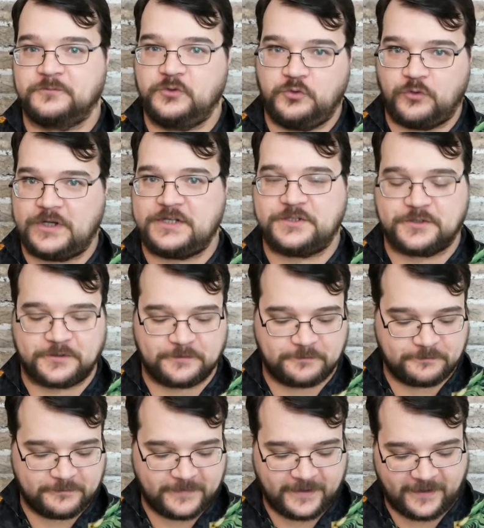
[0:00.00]
creature.
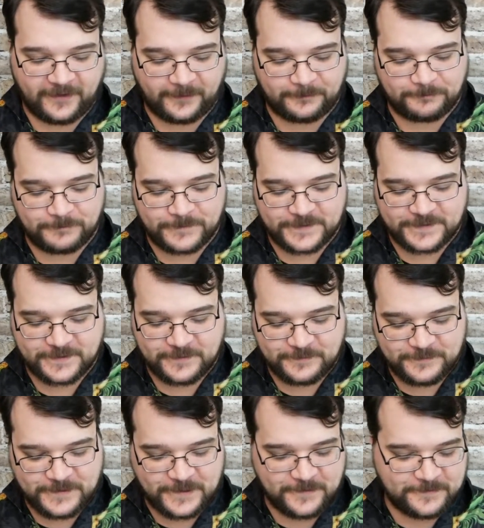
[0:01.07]

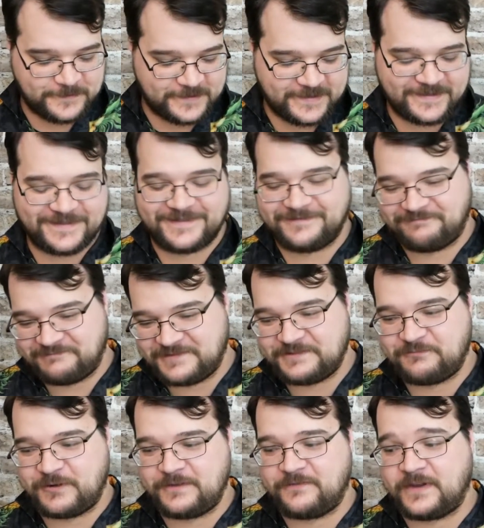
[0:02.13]
So it's
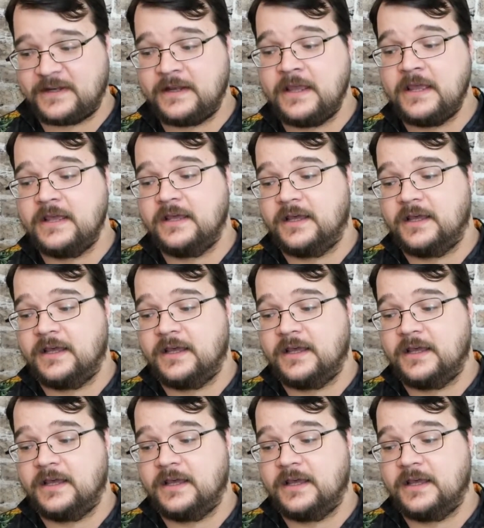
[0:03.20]
pretty fun.